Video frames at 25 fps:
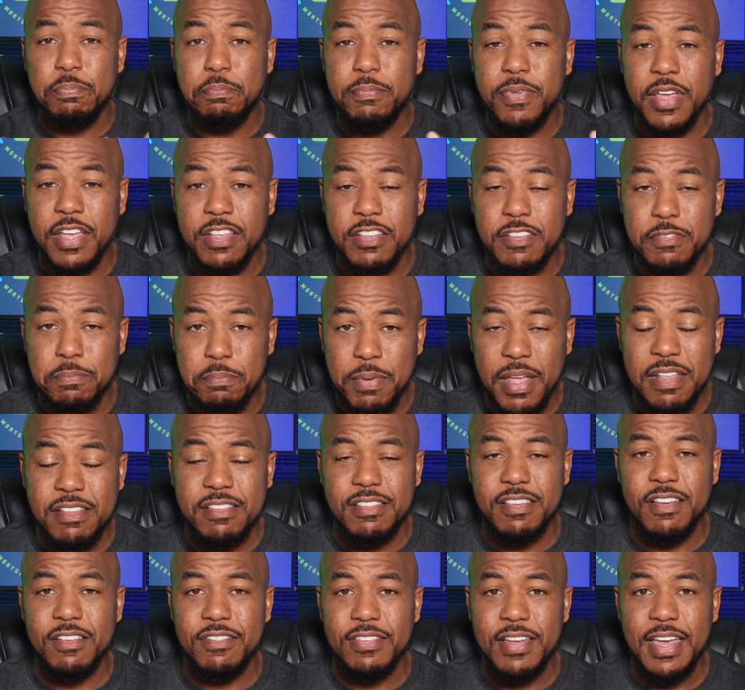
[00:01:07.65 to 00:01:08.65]

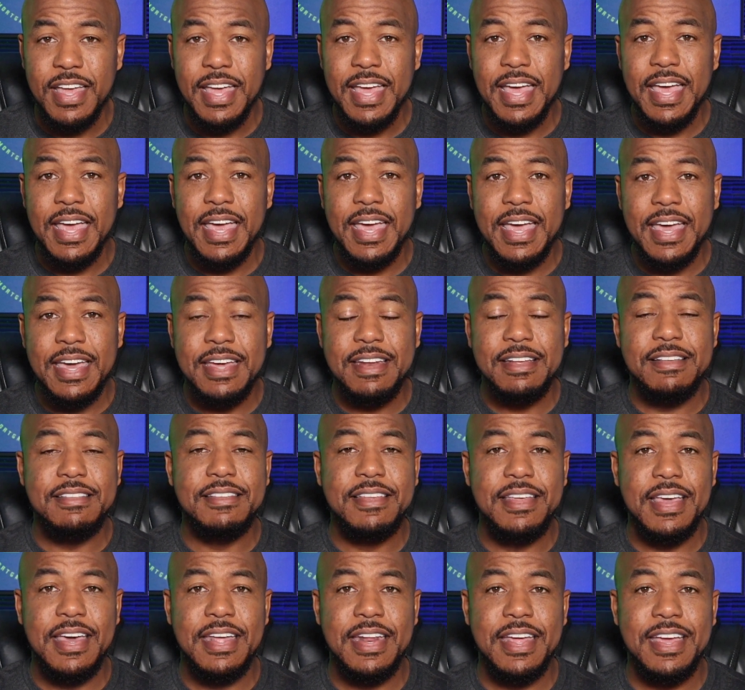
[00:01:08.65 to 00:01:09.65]
expensive it is
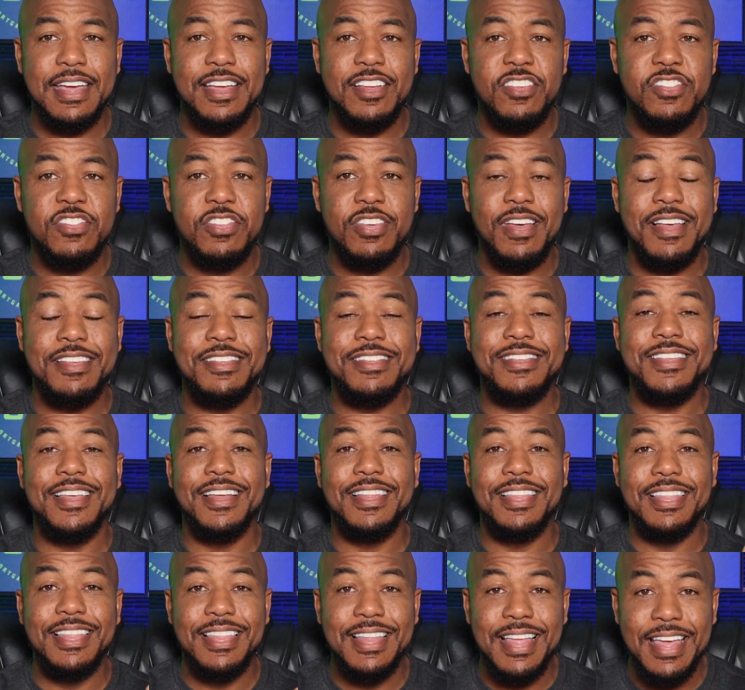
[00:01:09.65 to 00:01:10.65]
getting just
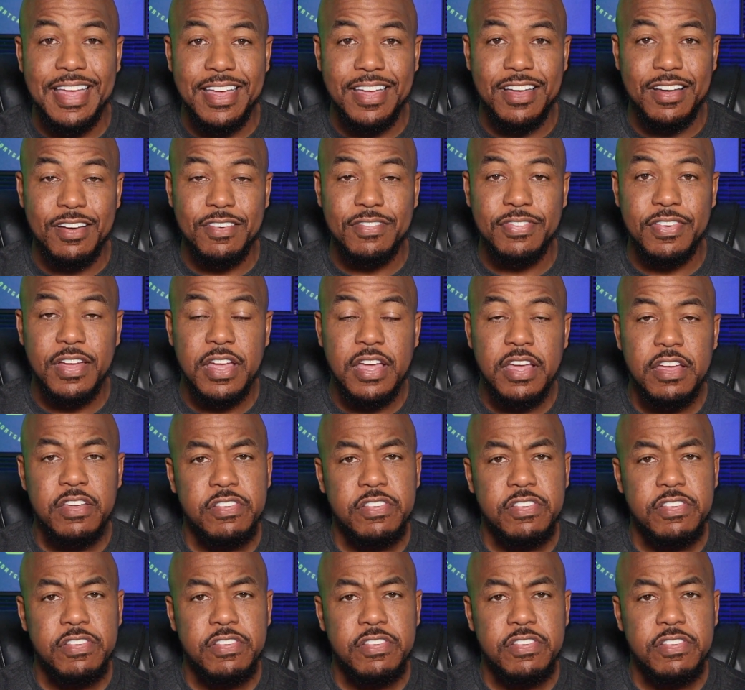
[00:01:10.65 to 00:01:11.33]
to live.